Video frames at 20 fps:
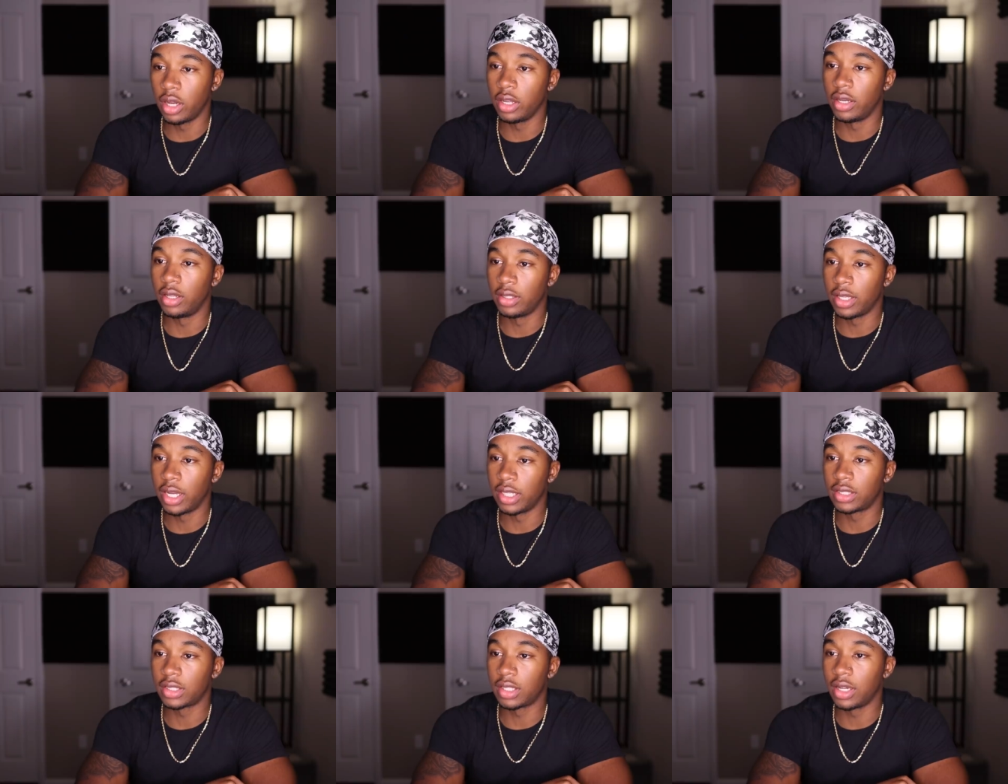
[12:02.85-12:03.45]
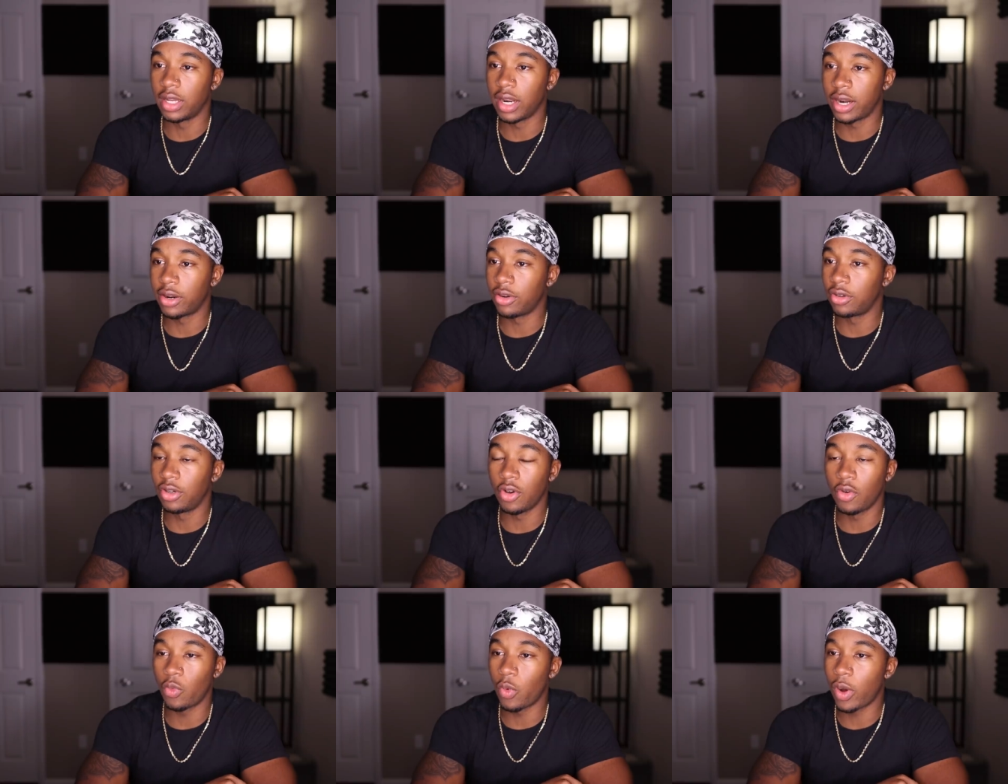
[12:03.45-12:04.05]
good. That's good. I
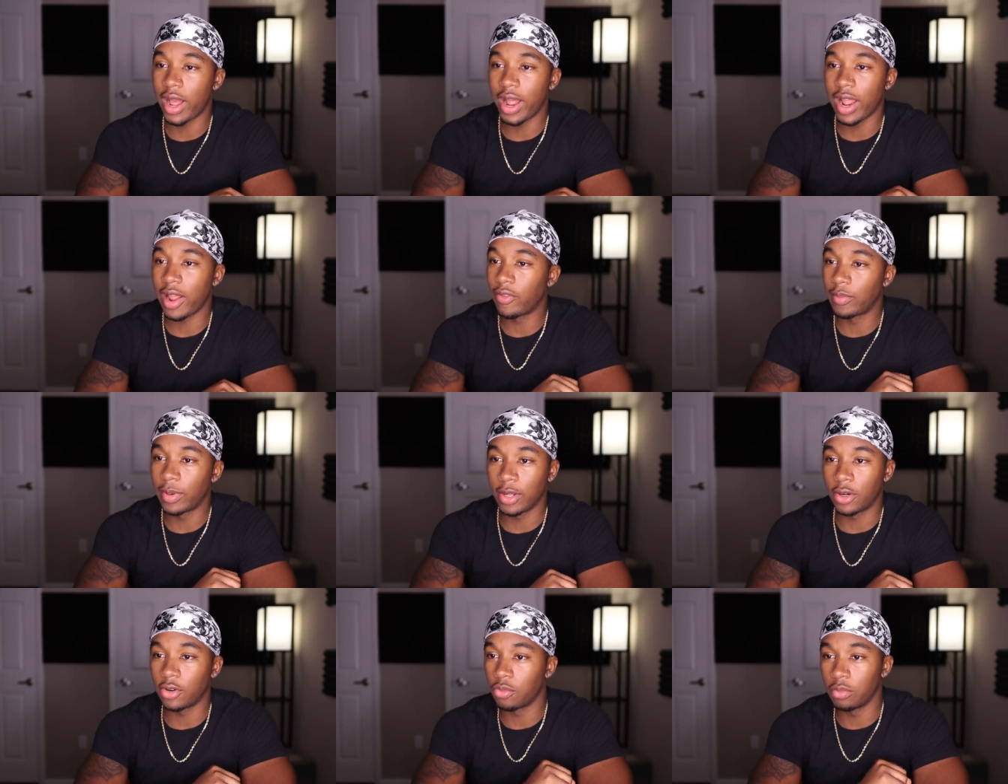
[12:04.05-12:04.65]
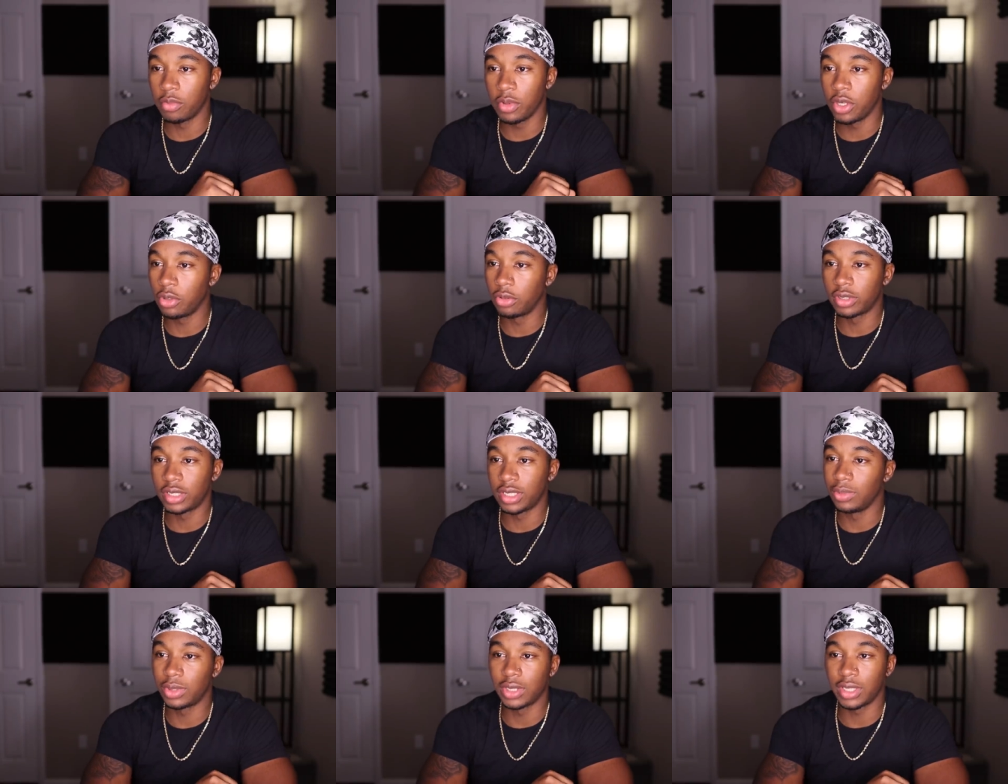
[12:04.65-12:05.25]
don't know why everybody on
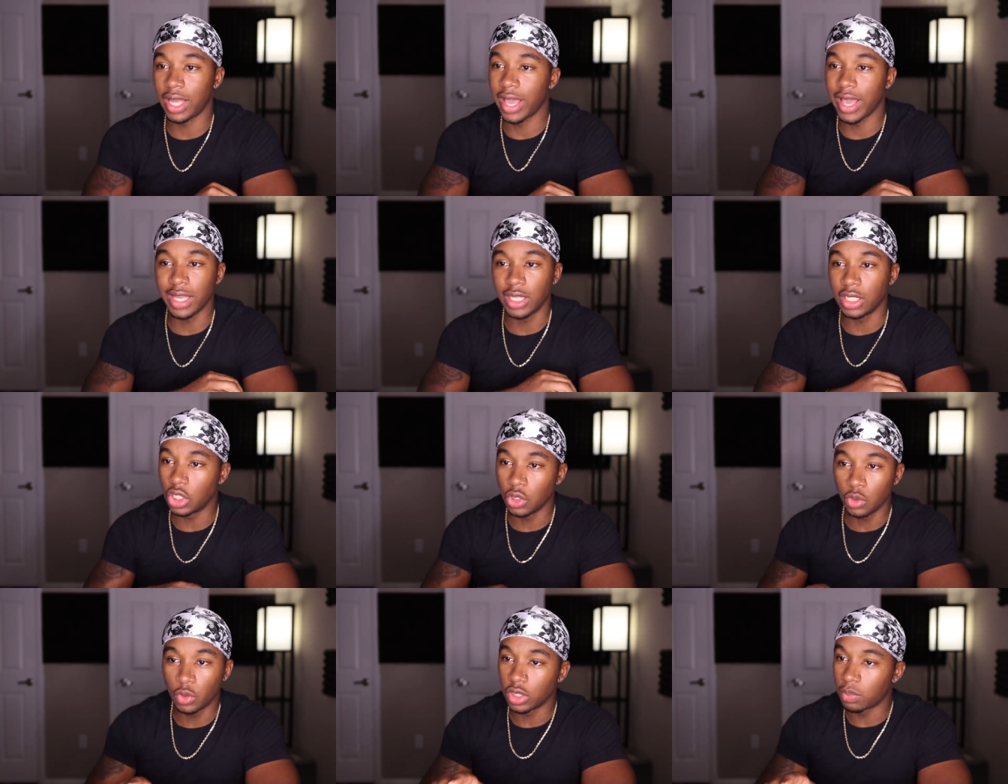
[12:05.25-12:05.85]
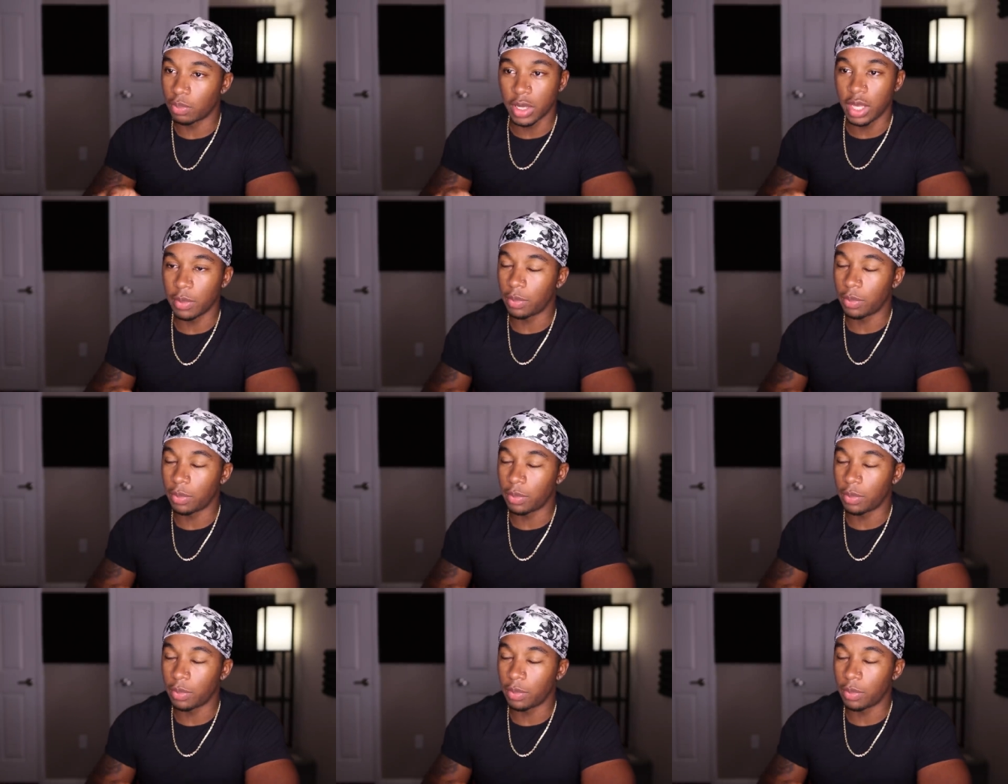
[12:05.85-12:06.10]
Omegle seems to hate Jewish